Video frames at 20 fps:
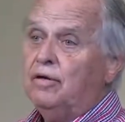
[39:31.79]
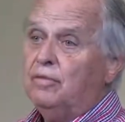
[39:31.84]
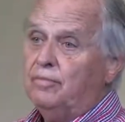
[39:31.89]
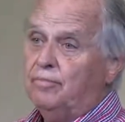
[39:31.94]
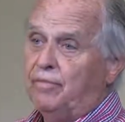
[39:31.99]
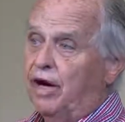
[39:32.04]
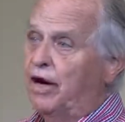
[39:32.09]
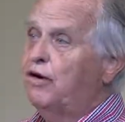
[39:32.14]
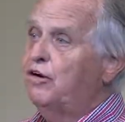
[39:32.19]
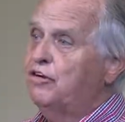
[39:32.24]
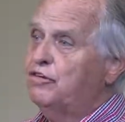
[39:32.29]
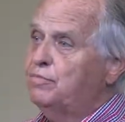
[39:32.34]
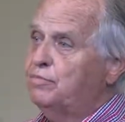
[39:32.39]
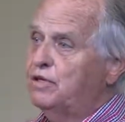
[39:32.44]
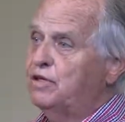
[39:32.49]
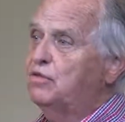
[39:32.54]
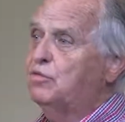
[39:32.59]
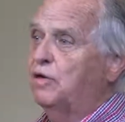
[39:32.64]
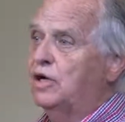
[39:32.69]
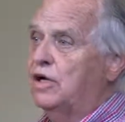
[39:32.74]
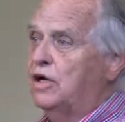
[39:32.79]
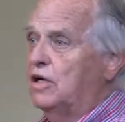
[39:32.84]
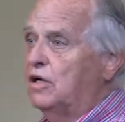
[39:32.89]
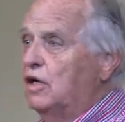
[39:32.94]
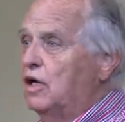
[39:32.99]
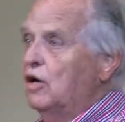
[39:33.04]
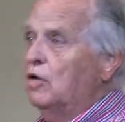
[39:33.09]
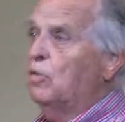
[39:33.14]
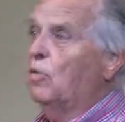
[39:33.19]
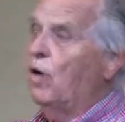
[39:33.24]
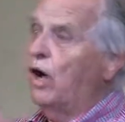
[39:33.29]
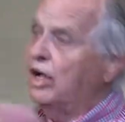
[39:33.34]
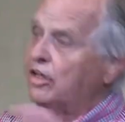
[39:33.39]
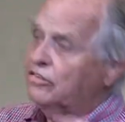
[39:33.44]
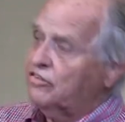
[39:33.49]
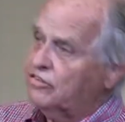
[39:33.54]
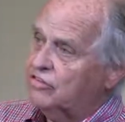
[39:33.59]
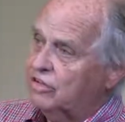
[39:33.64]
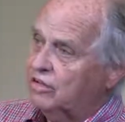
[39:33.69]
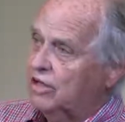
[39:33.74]
marriage between
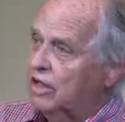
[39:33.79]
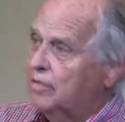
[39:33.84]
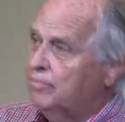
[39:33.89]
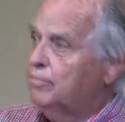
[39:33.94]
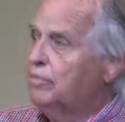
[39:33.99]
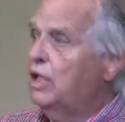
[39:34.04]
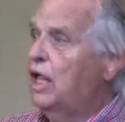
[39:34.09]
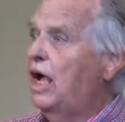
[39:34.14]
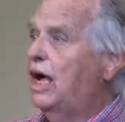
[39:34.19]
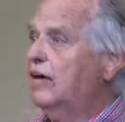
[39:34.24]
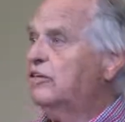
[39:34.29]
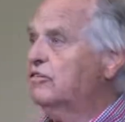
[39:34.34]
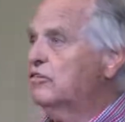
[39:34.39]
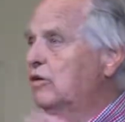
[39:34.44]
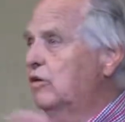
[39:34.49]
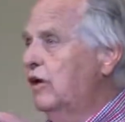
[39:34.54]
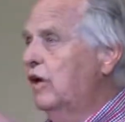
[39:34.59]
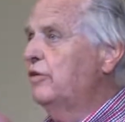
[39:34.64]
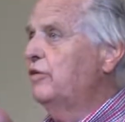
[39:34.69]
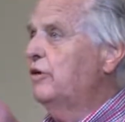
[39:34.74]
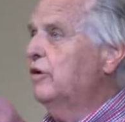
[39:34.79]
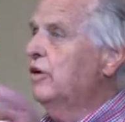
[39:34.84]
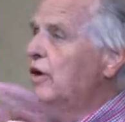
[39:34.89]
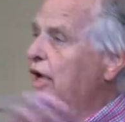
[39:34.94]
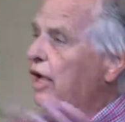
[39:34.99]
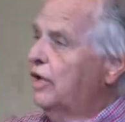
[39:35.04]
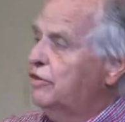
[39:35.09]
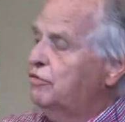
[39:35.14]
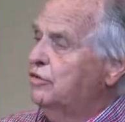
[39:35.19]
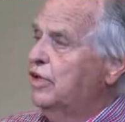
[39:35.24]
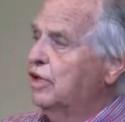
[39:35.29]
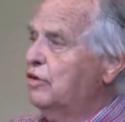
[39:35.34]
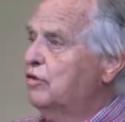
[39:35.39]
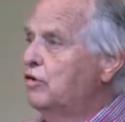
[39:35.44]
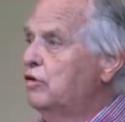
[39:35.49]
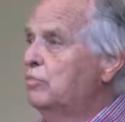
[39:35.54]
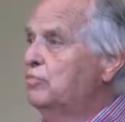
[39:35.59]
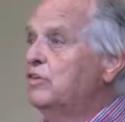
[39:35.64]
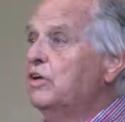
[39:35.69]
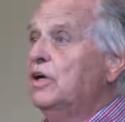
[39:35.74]
whites and blacks or other ethnic
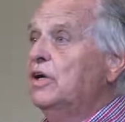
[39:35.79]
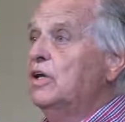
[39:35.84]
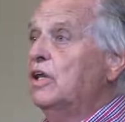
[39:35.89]
groups